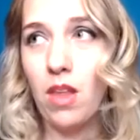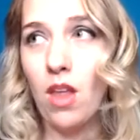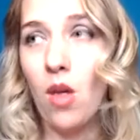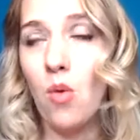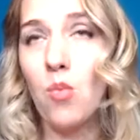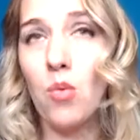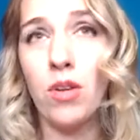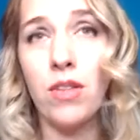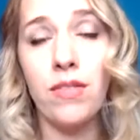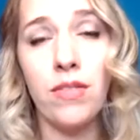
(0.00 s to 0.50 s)

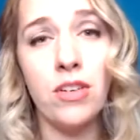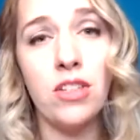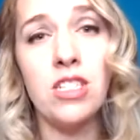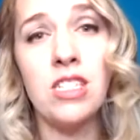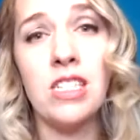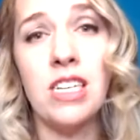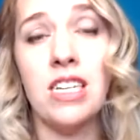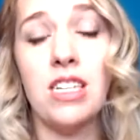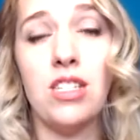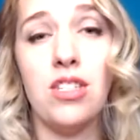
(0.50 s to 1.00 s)
well, the first
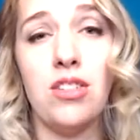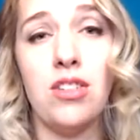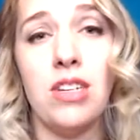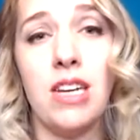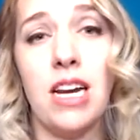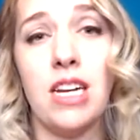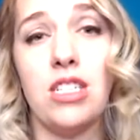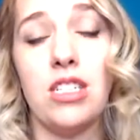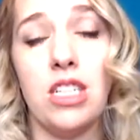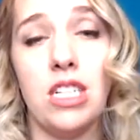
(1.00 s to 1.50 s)
thing is you can
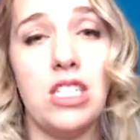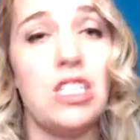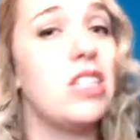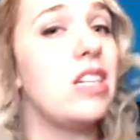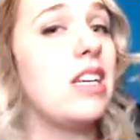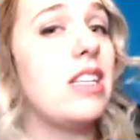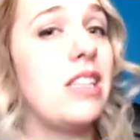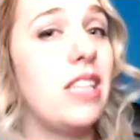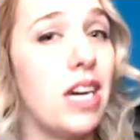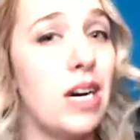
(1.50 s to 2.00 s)
actually look
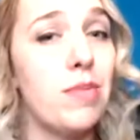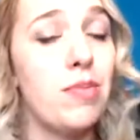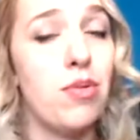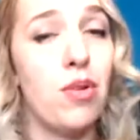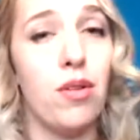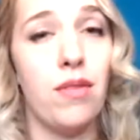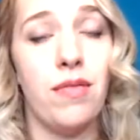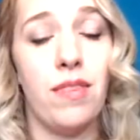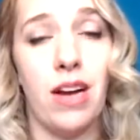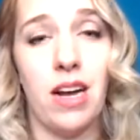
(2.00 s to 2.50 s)
at their
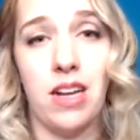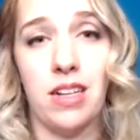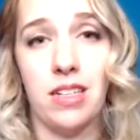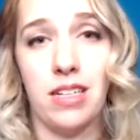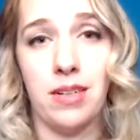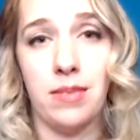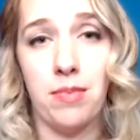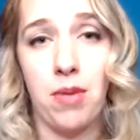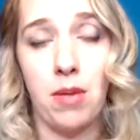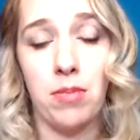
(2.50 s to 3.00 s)
profile
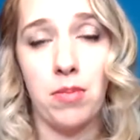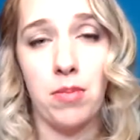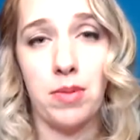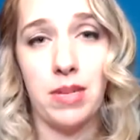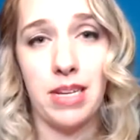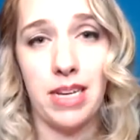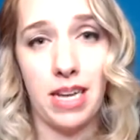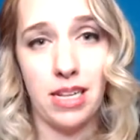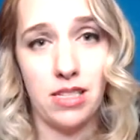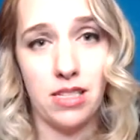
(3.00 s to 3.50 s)
and
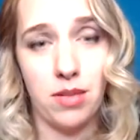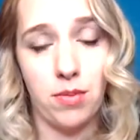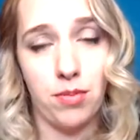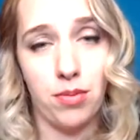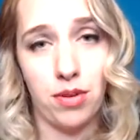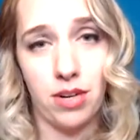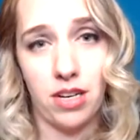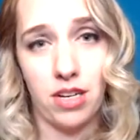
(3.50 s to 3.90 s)
probably get some pretty